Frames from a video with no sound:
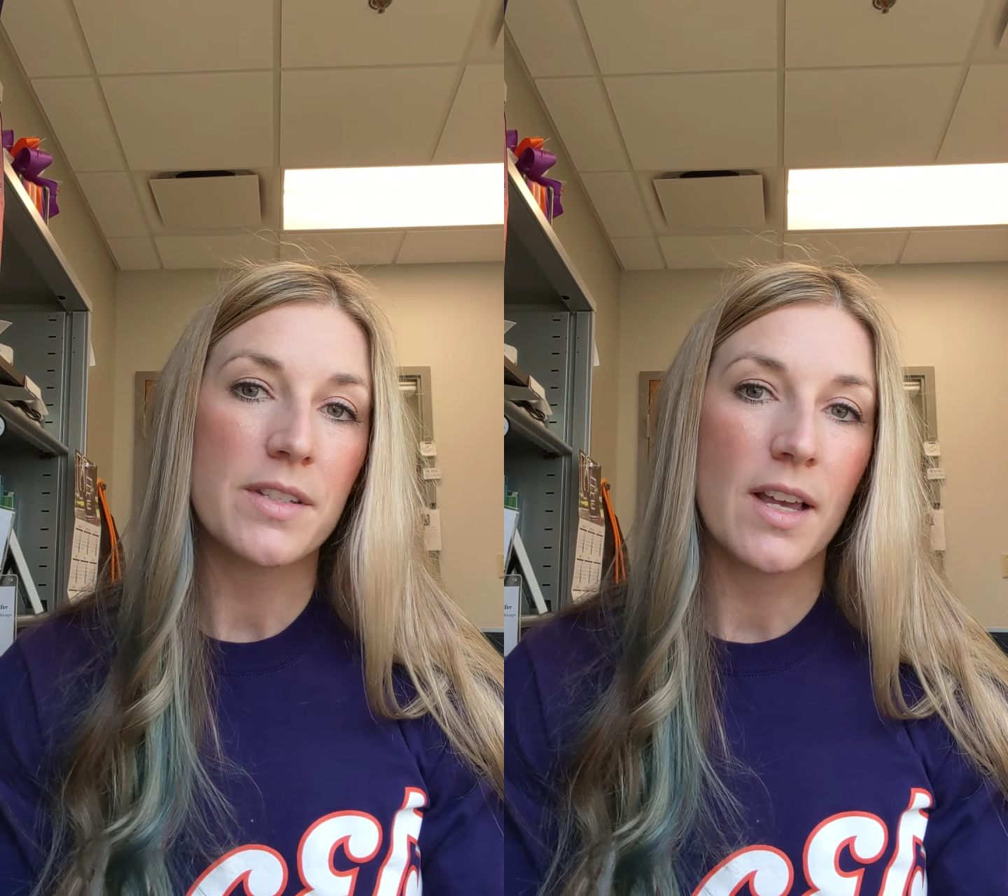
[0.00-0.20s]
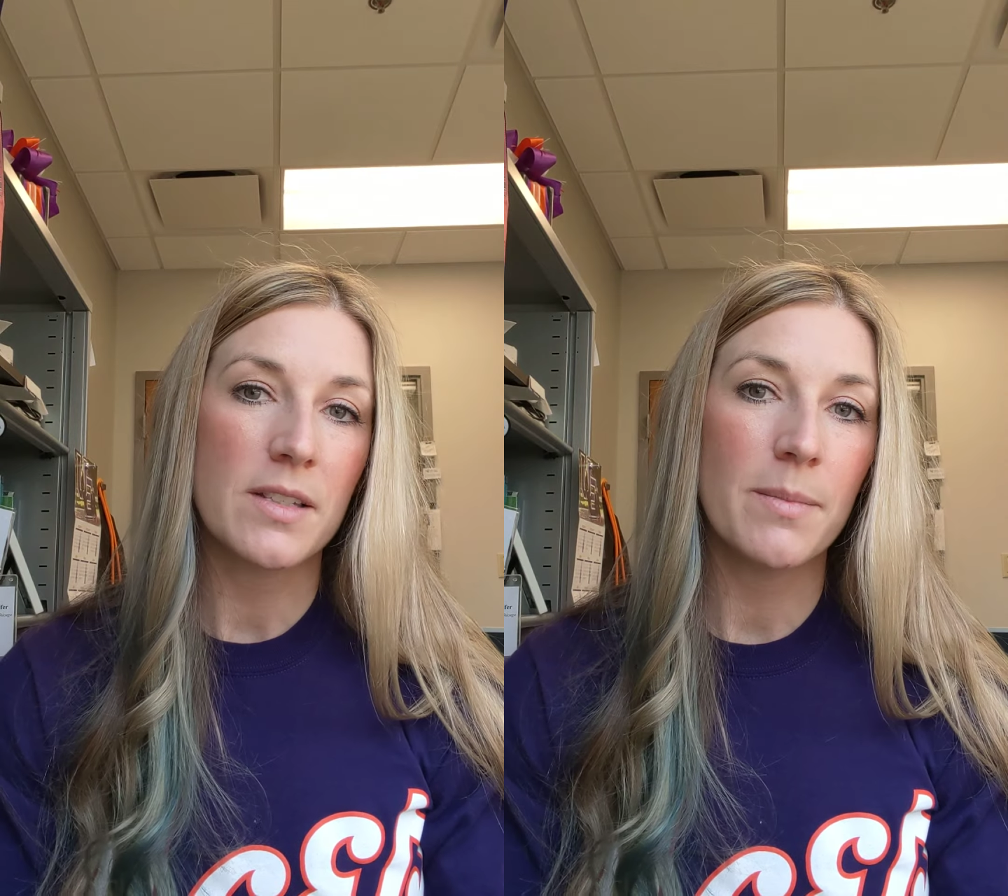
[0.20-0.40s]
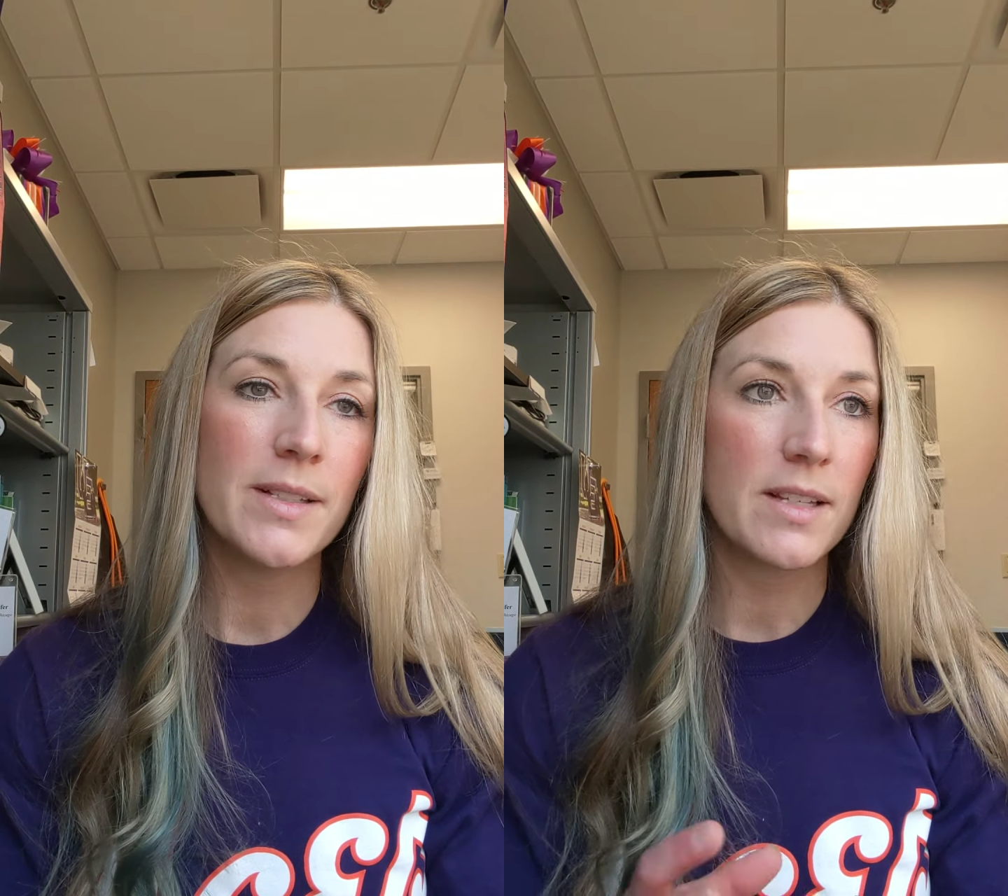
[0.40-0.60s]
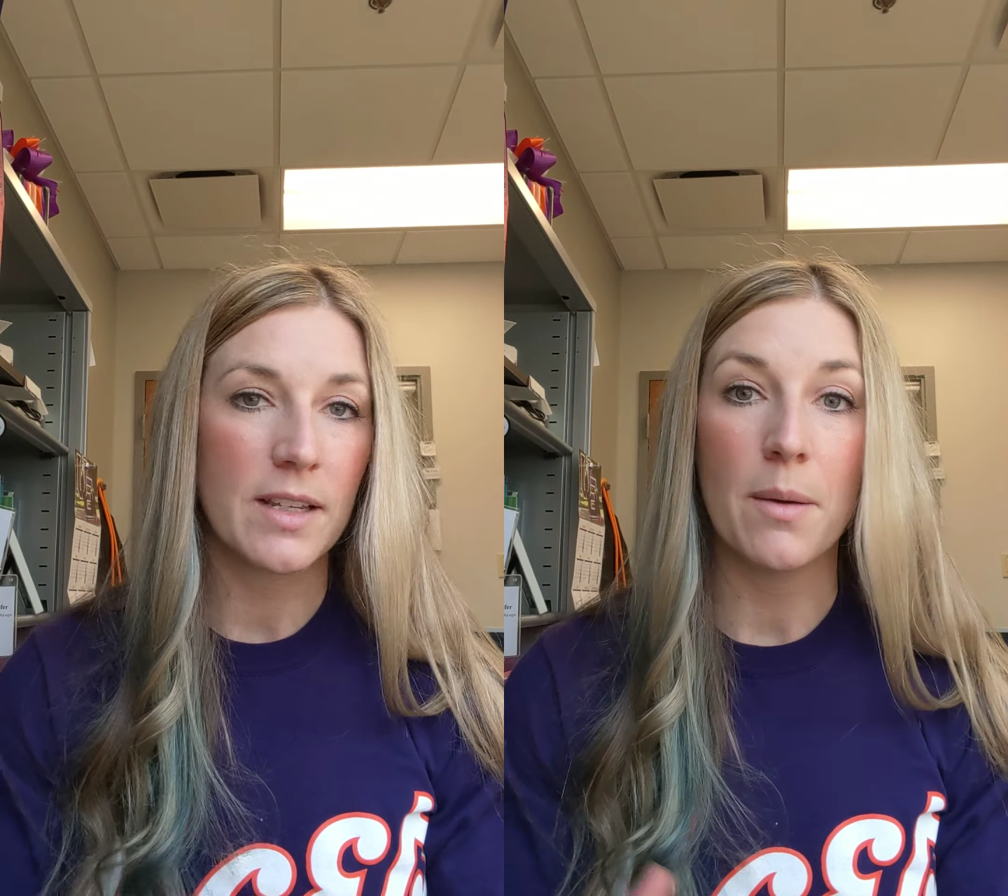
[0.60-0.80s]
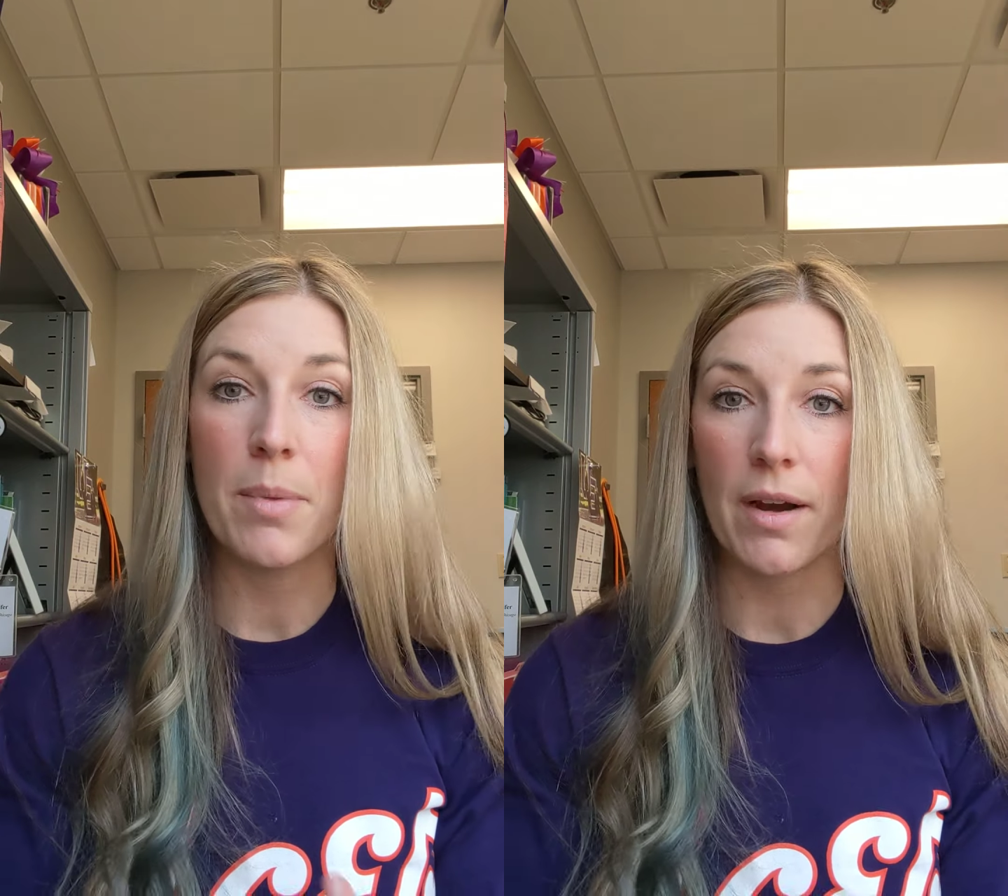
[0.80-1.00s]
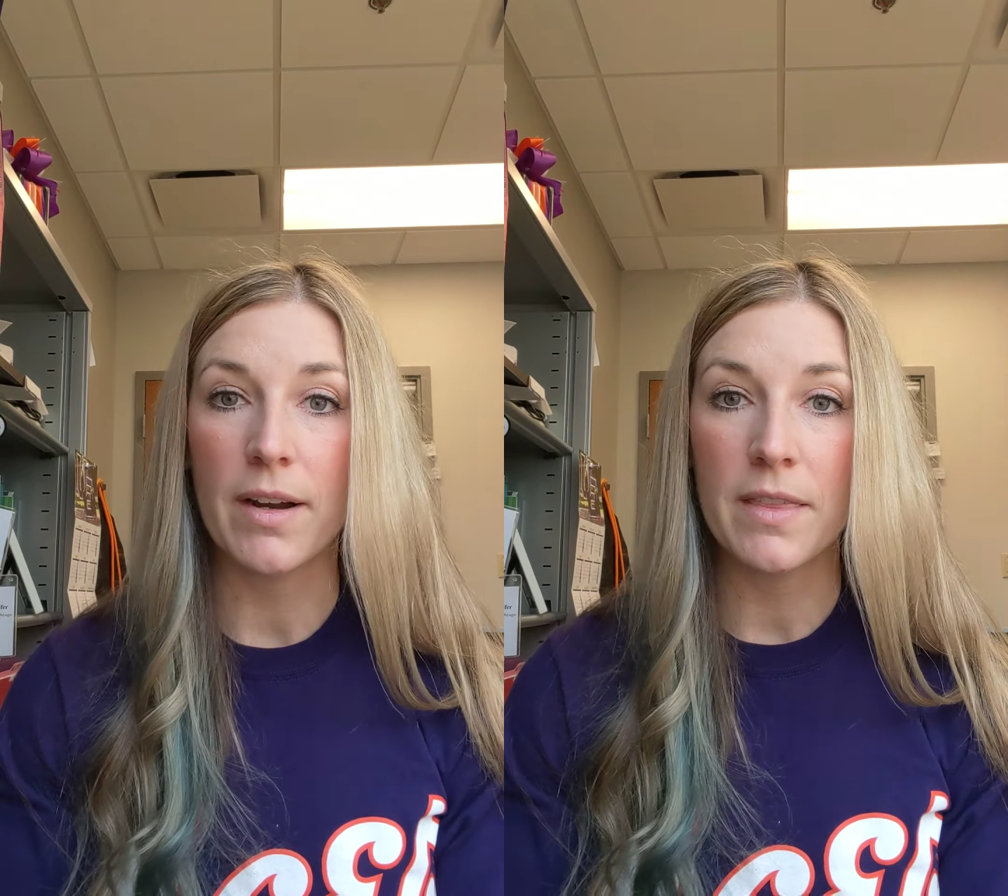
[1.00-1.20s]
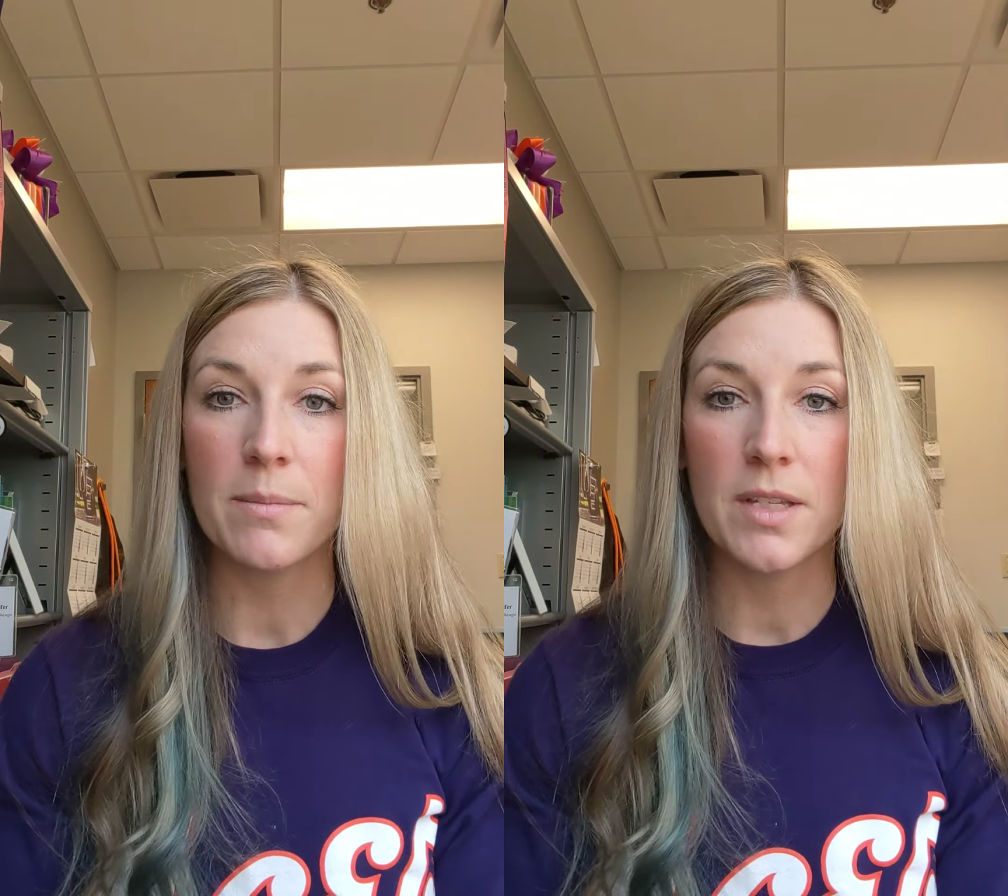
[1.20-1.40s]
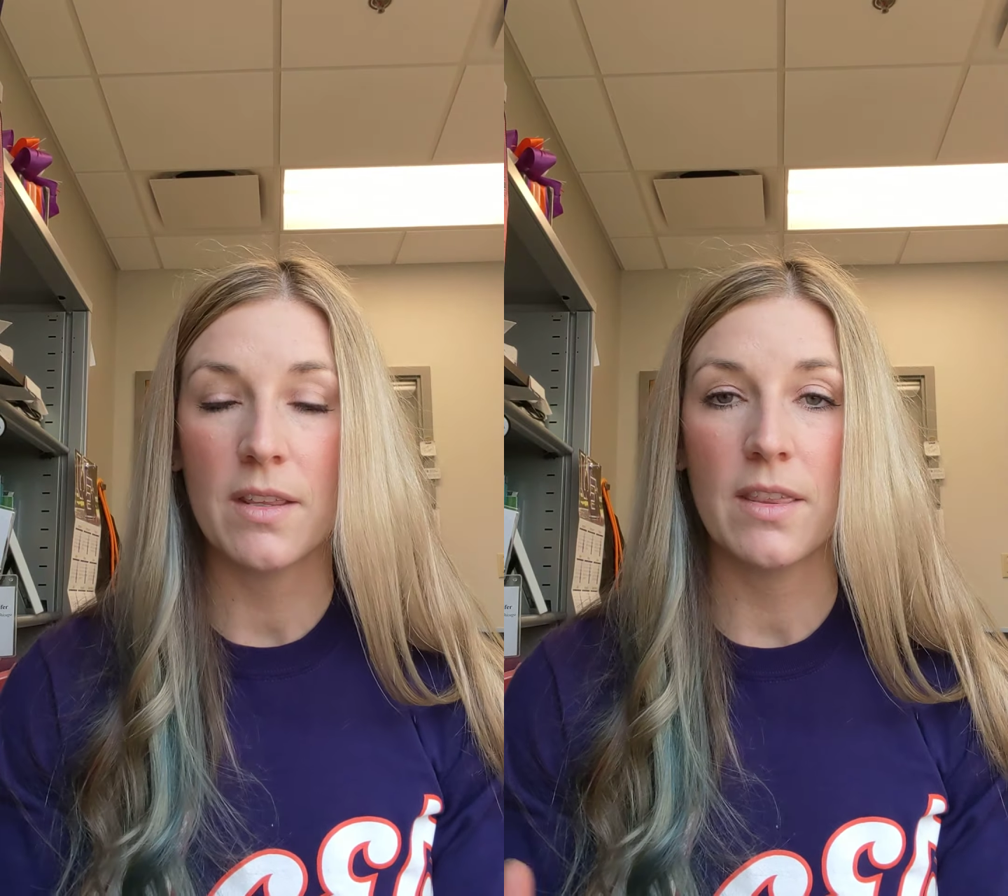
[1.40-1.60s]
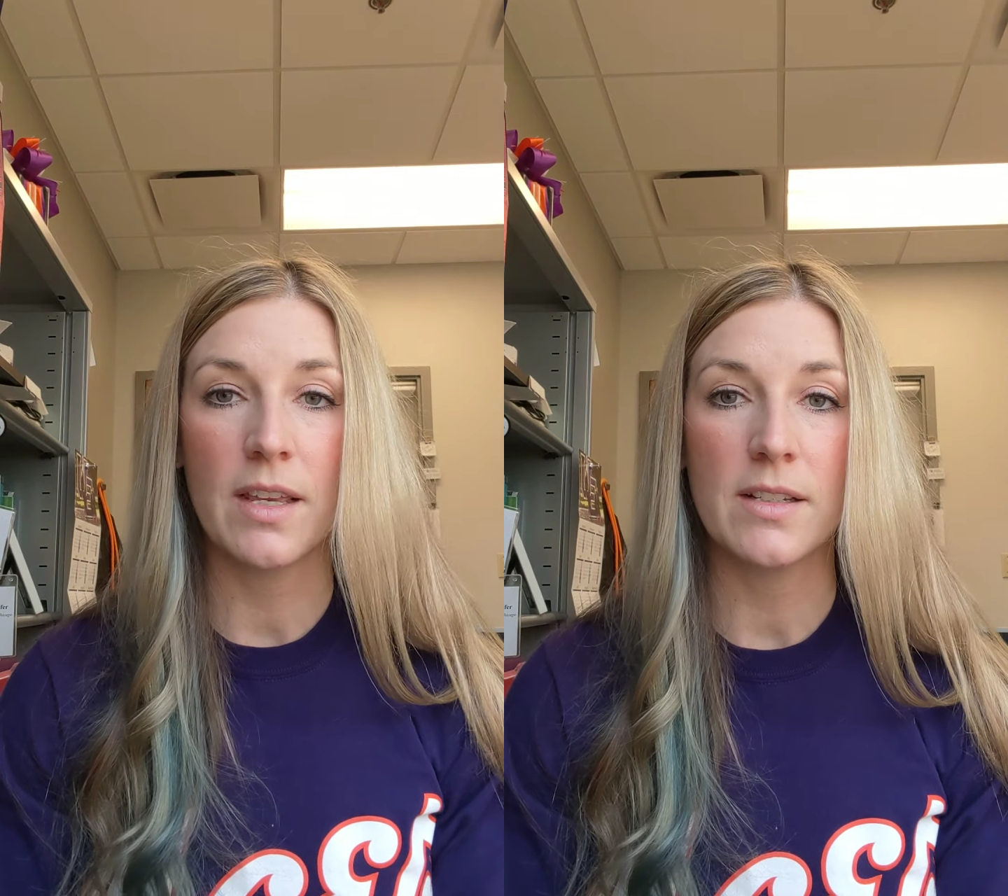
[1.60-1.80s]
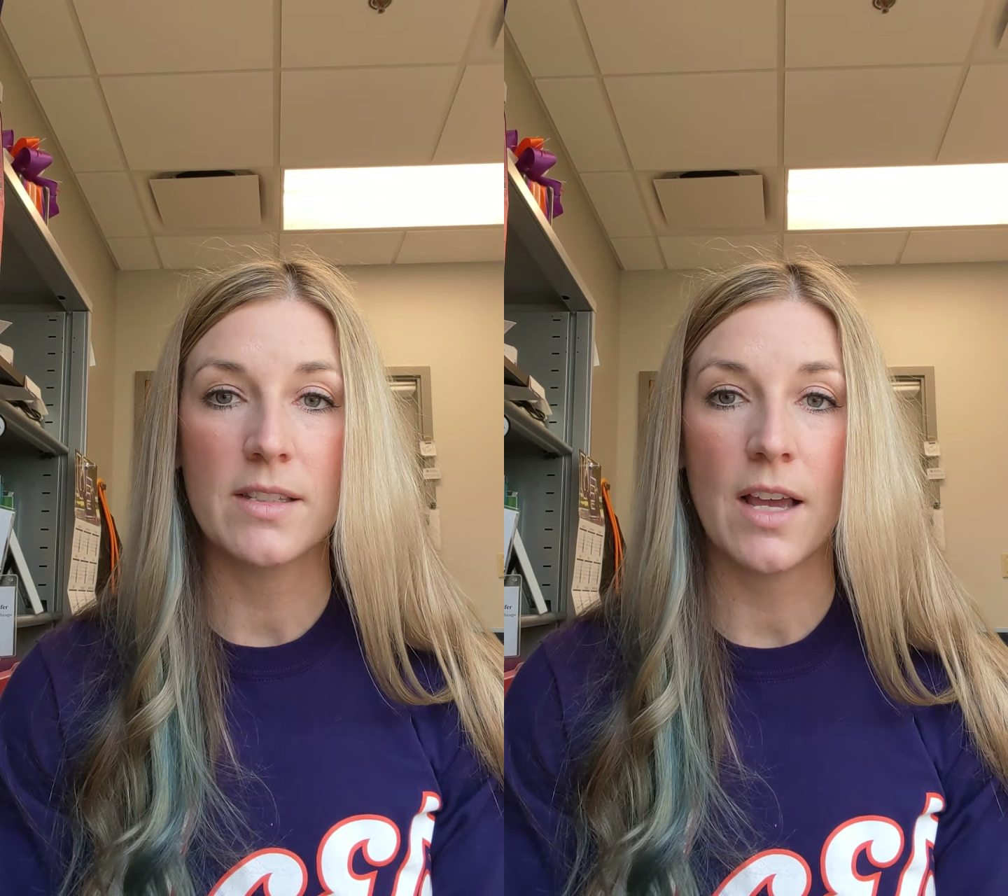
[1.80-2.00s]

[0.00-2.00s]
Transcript: assessments and comparing them to the things